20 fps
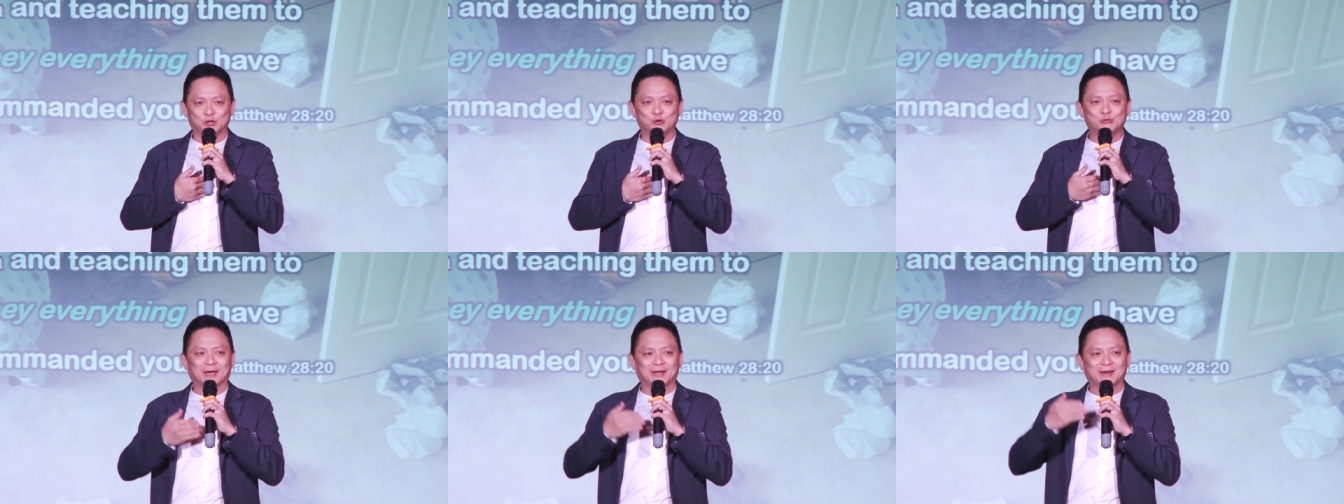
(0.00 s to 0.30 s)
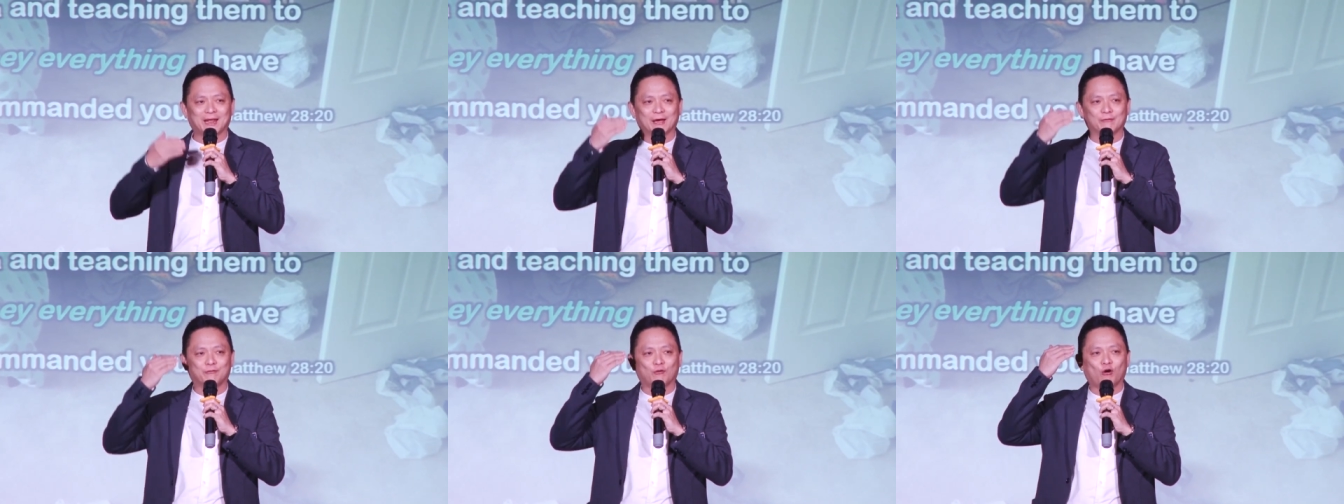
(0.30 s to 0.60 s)
You
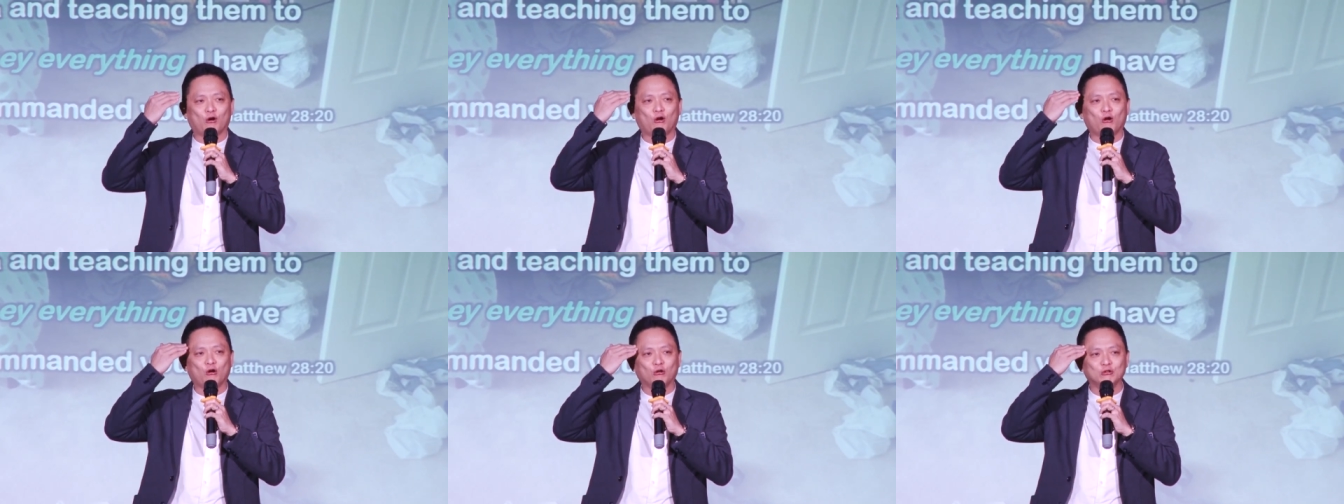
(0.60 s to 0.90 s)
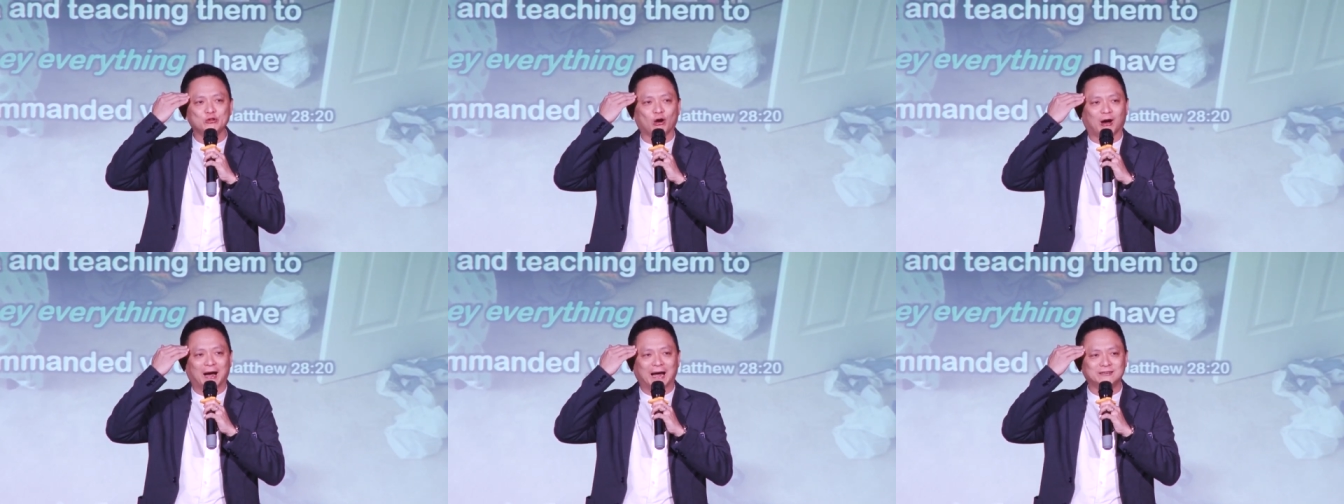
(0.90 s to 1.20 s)
can have
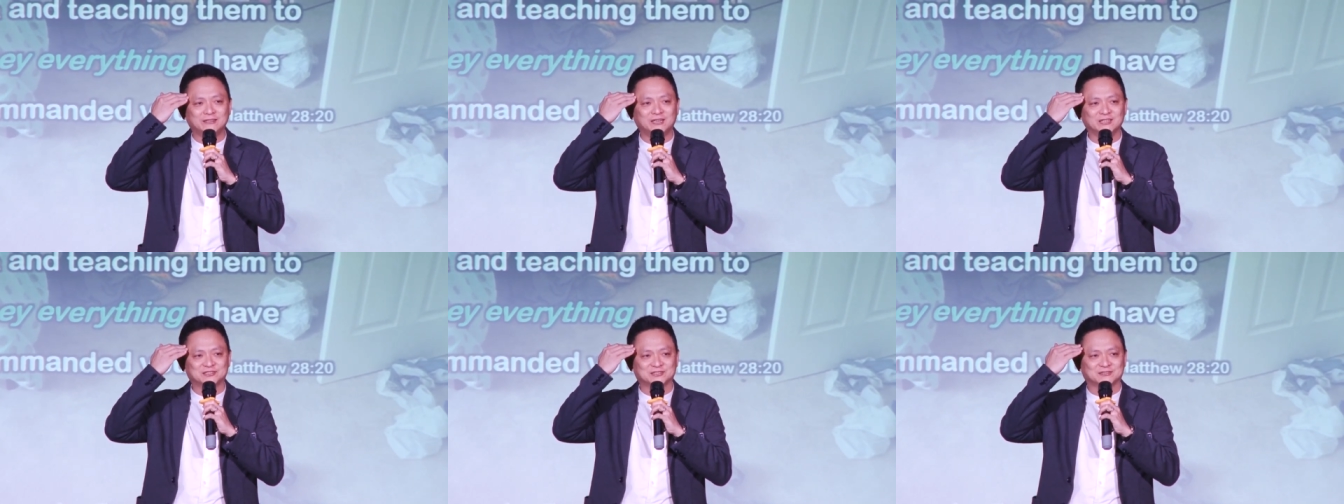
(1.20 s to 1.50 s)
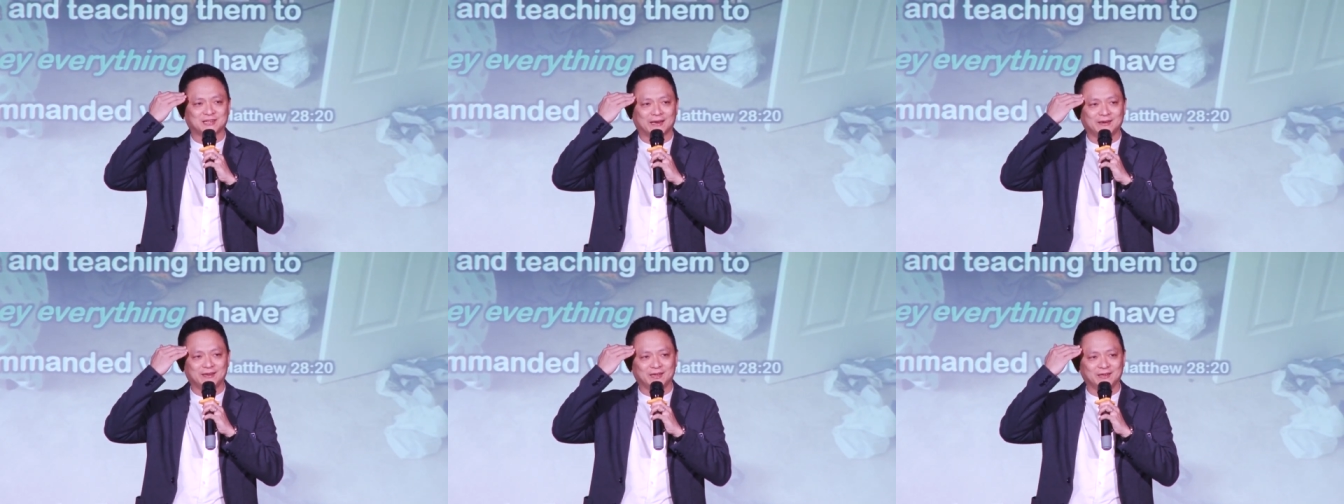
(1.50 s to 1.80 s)
all your
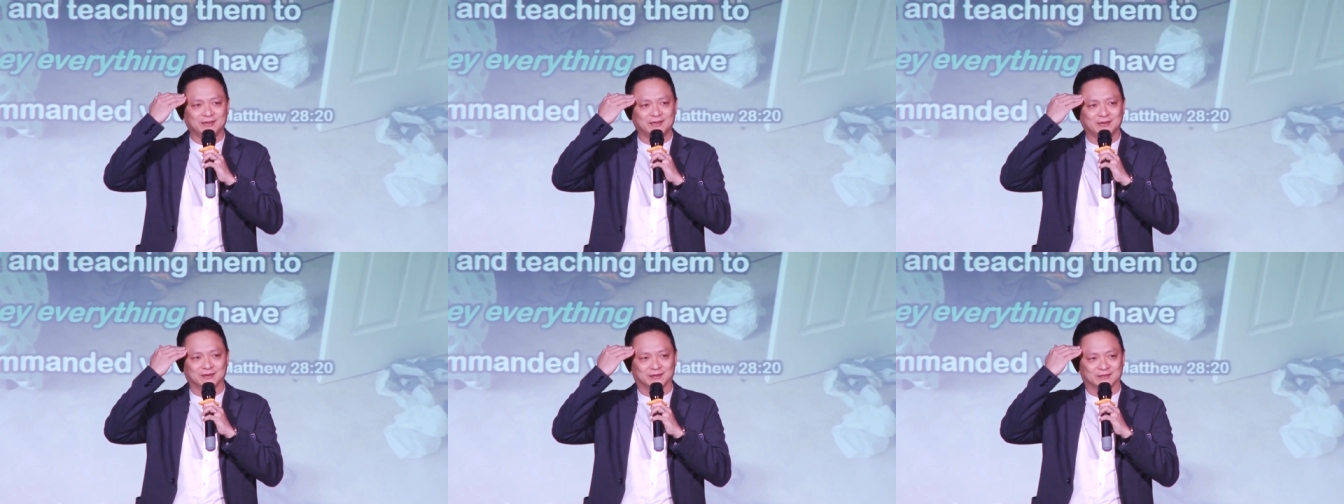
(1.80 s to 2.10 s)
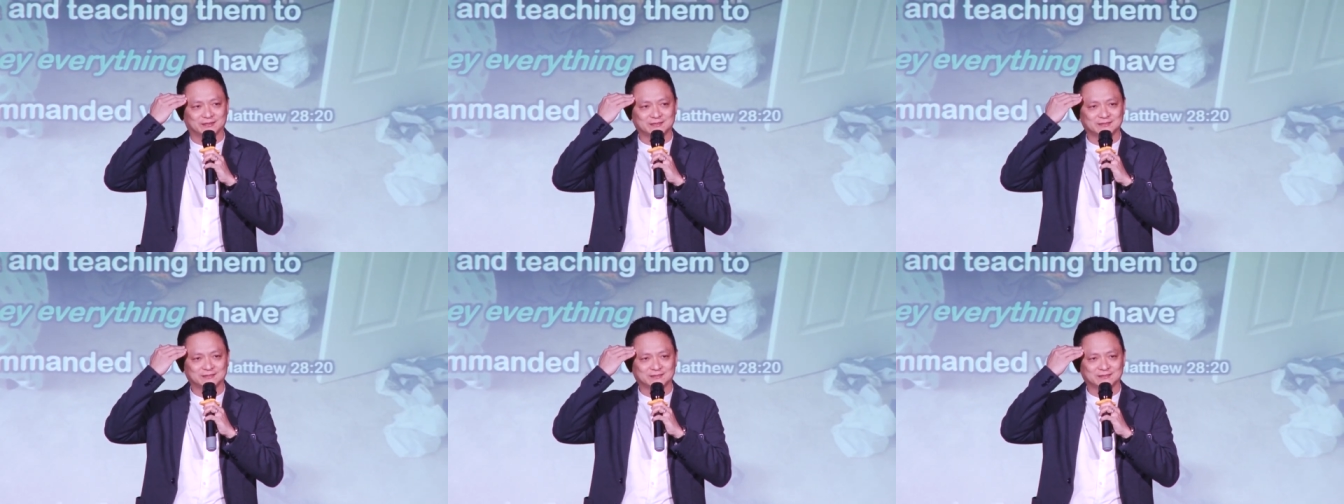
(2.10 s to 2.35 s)
understanding here,